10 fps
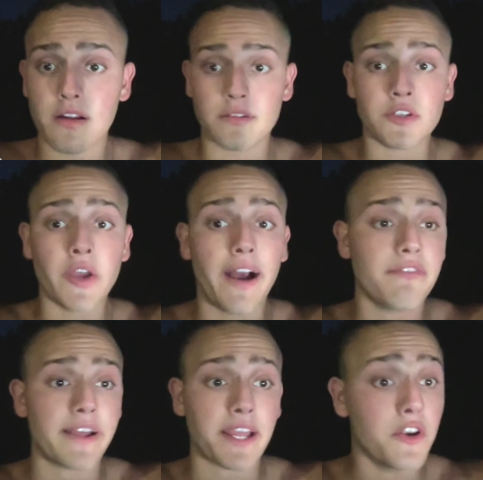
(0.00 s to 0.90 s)
You have
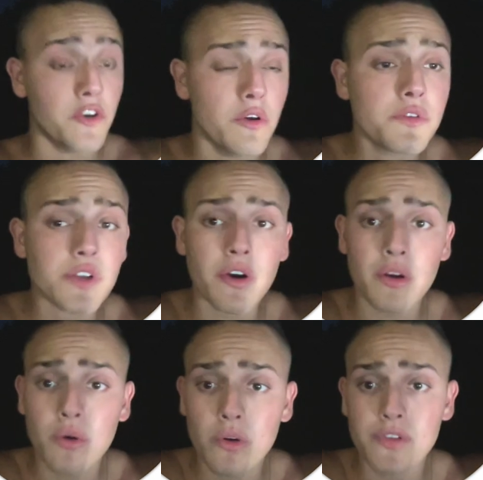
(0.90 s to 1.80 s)
like news
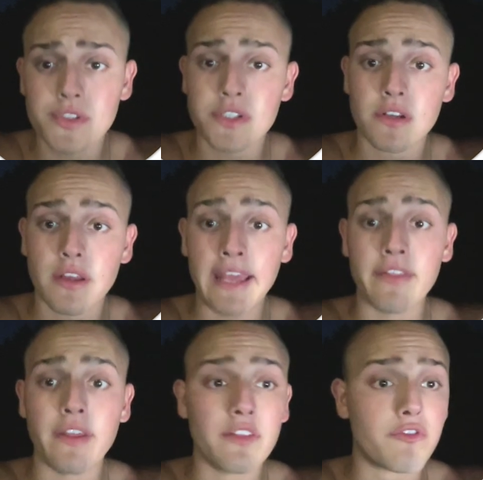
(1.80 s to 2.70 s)
articles
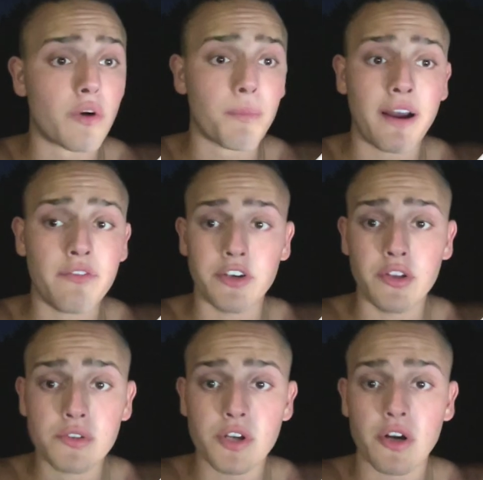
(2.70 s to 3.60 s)
in the format of a
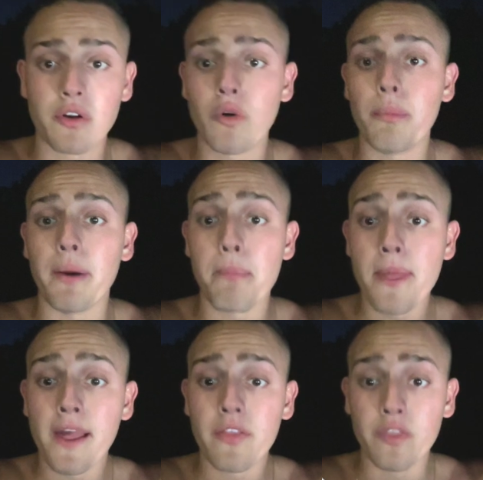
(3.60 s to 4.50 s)
news article. But
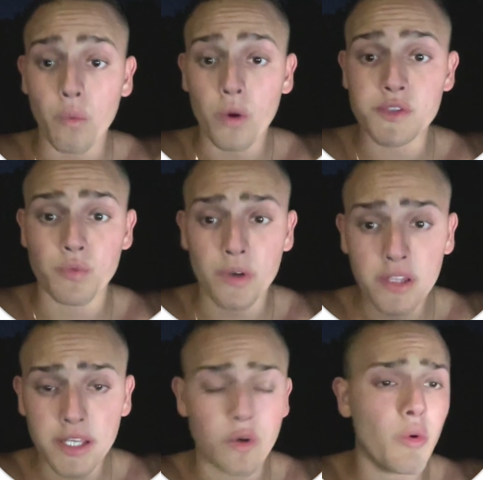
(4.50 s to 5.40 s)
what's
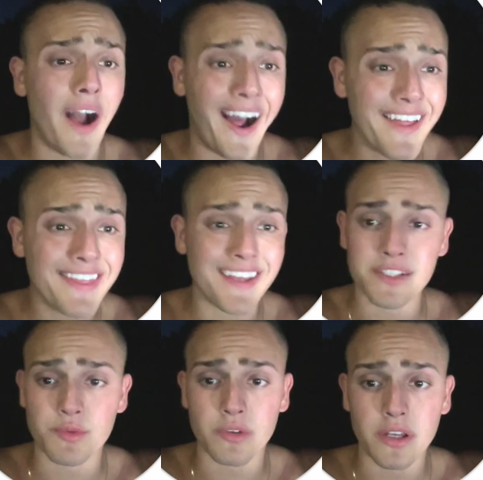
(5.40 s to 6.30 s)
really cool, what I think
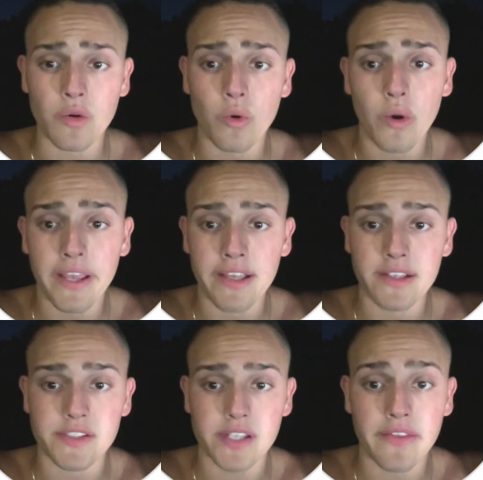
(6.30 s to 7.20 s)
is really cool,
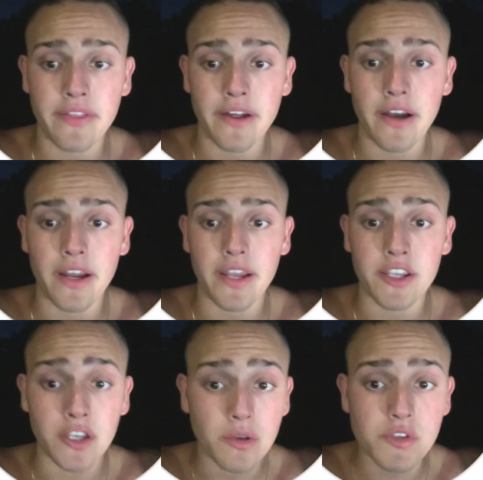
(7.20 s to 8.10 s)
is the
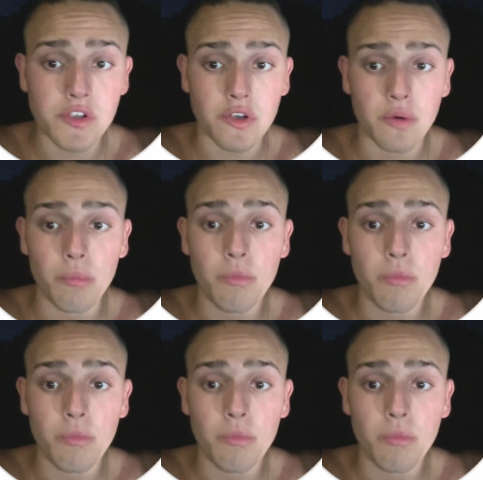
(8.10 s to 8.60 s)
YouTube